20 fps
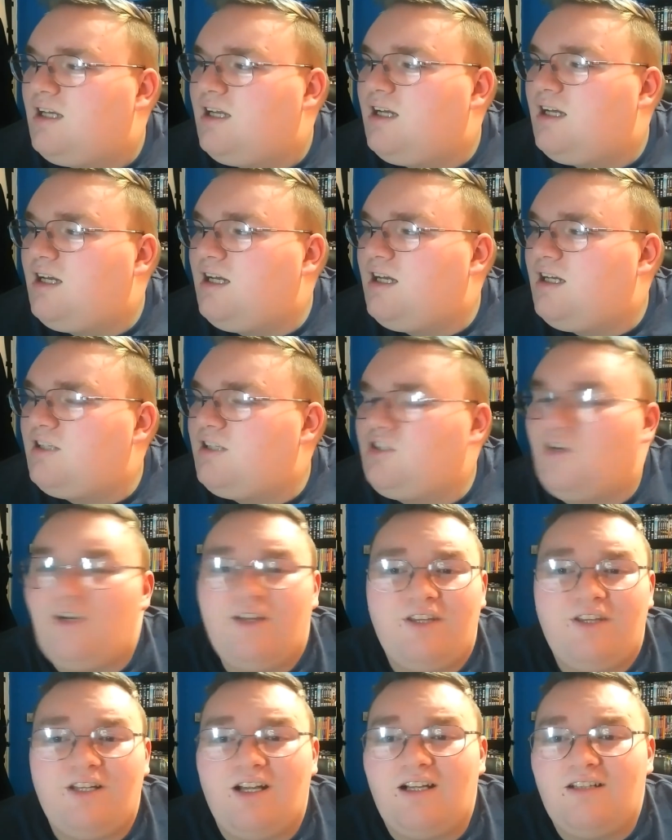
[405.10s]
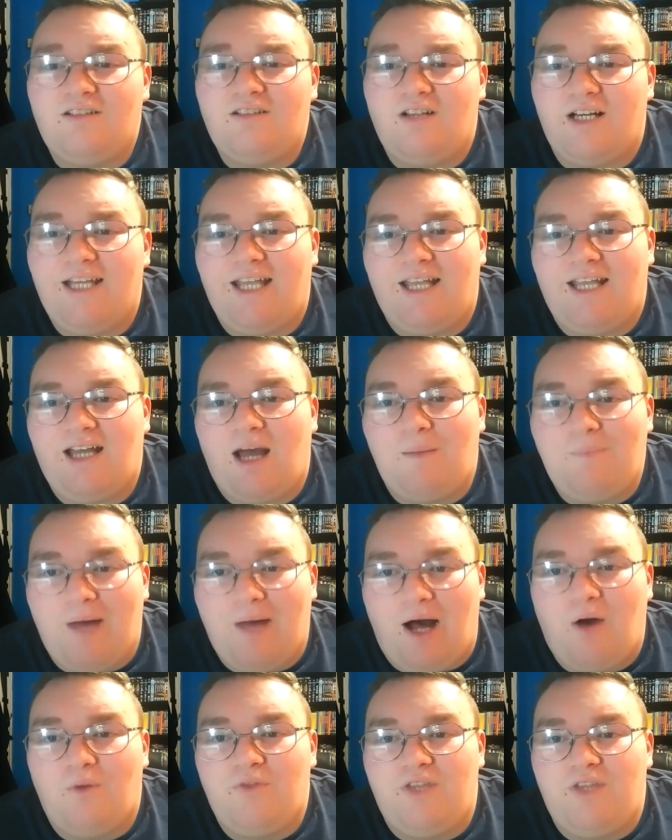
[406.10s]
The only thing I like
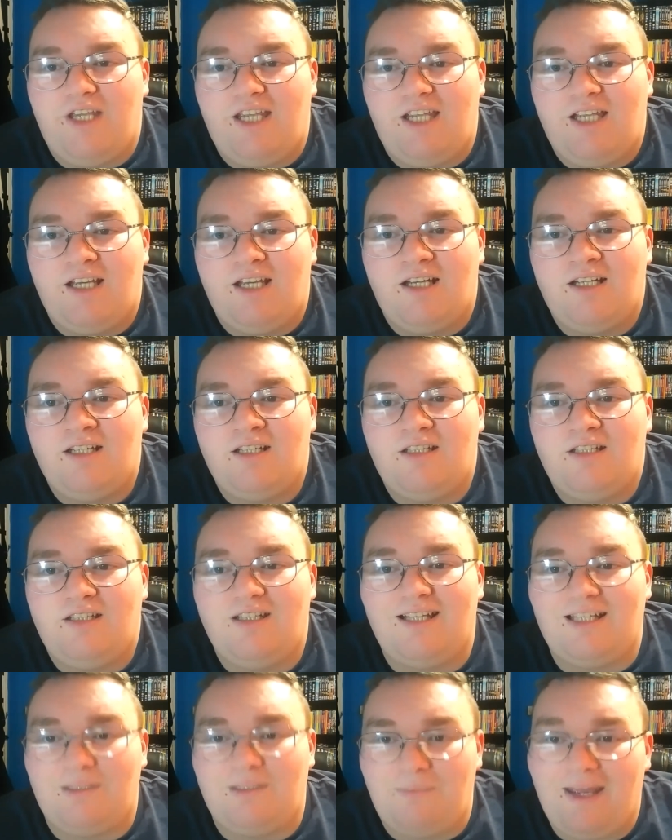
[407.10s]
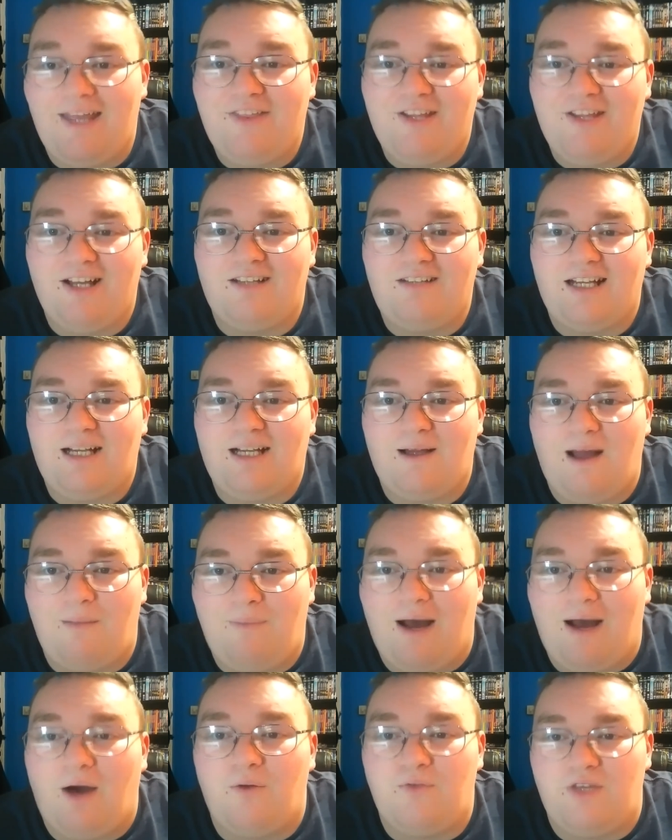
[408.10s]
about the main thing I like
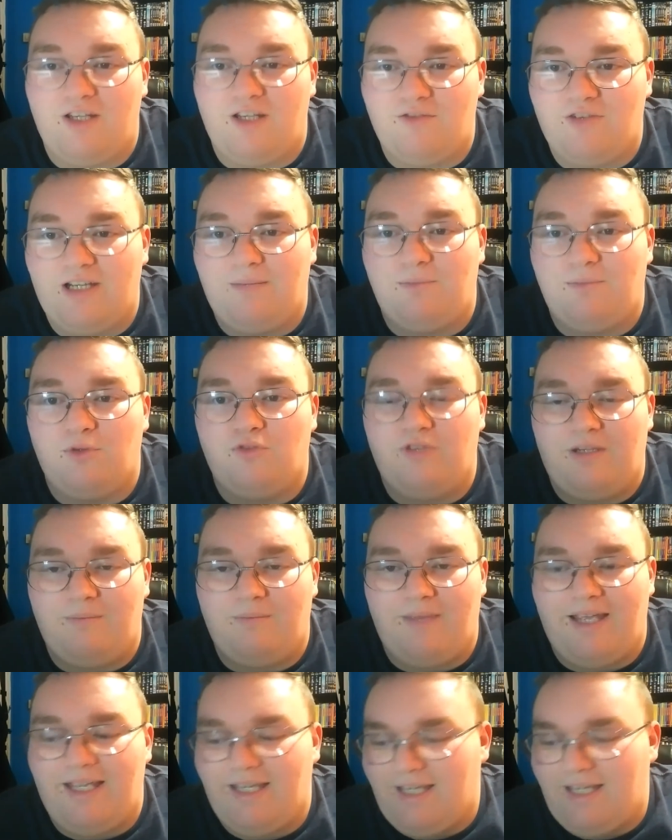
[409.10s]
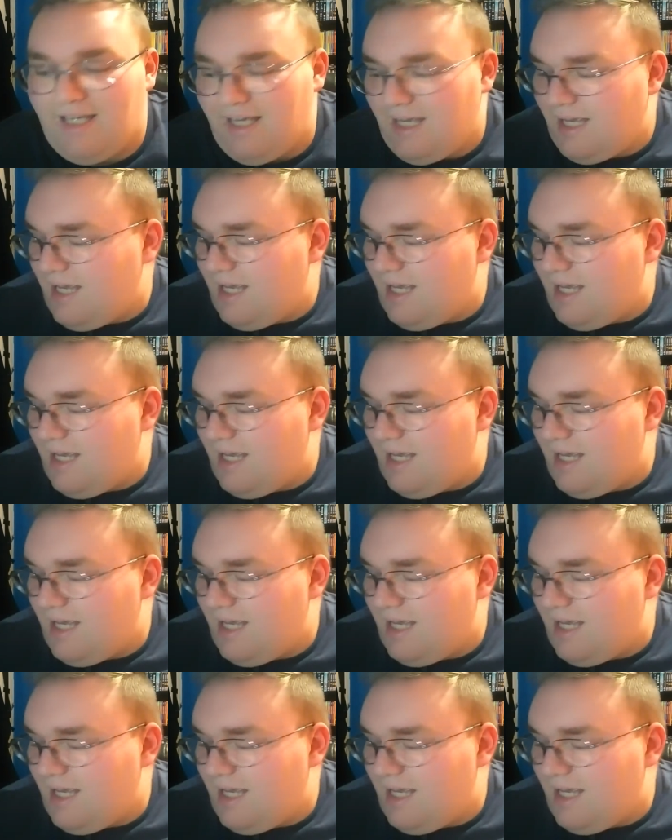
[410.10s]
about the reboot remake